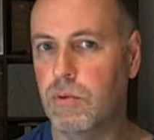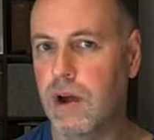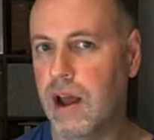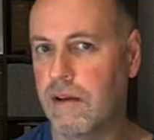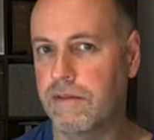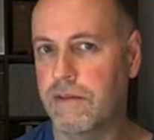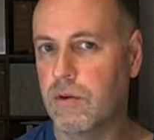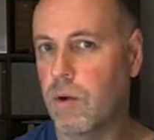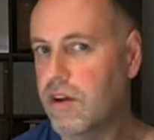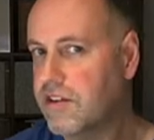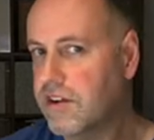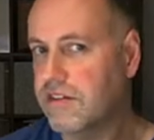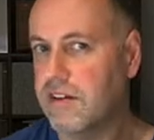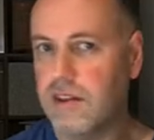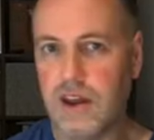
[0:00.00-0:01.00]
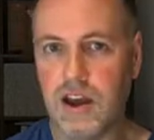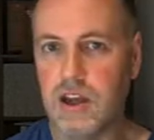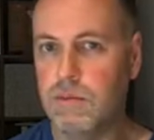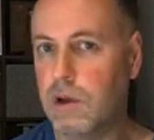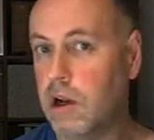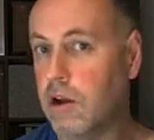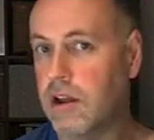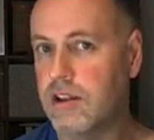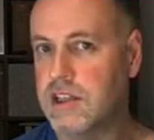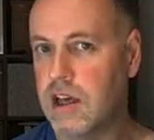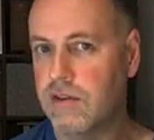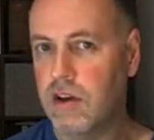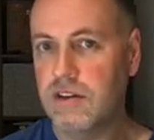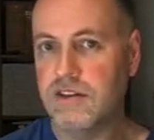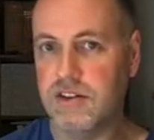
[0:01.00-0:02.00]
have questions that they're going to be looking to
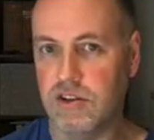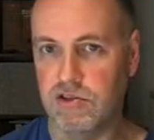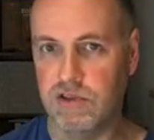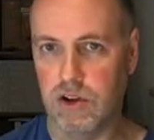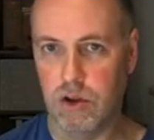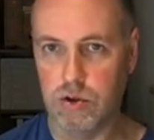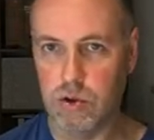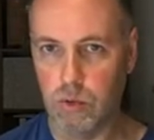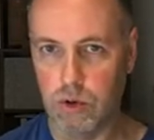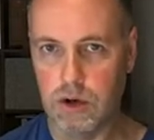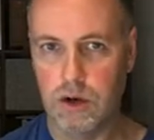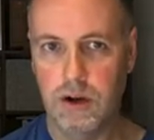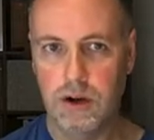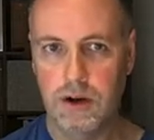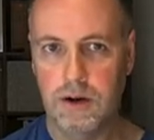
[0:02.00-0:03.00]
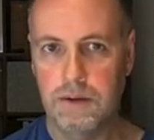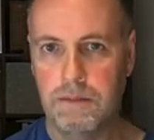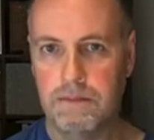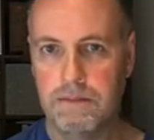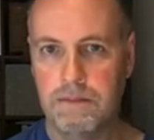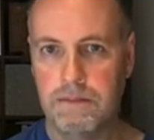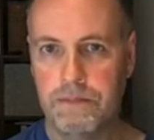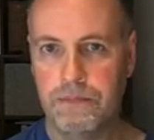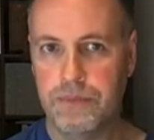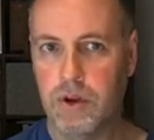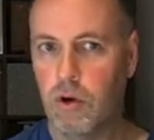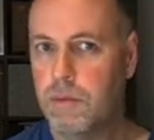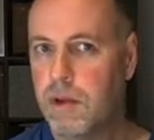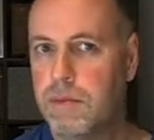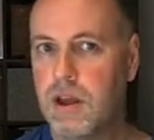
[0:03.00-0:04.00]
have answered during your talk.
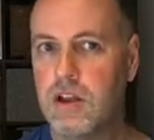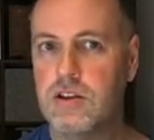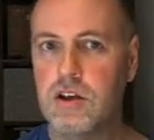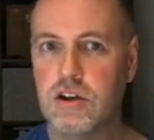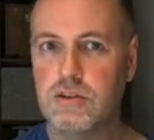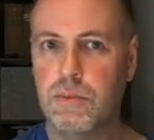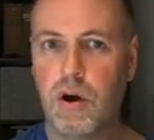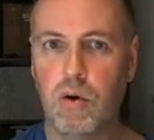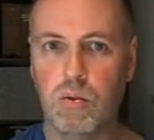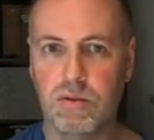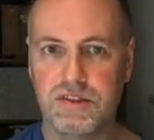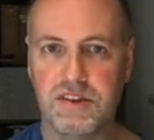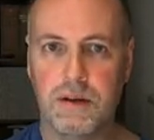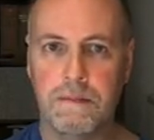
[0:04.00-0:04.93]
Or maybe conduct polls,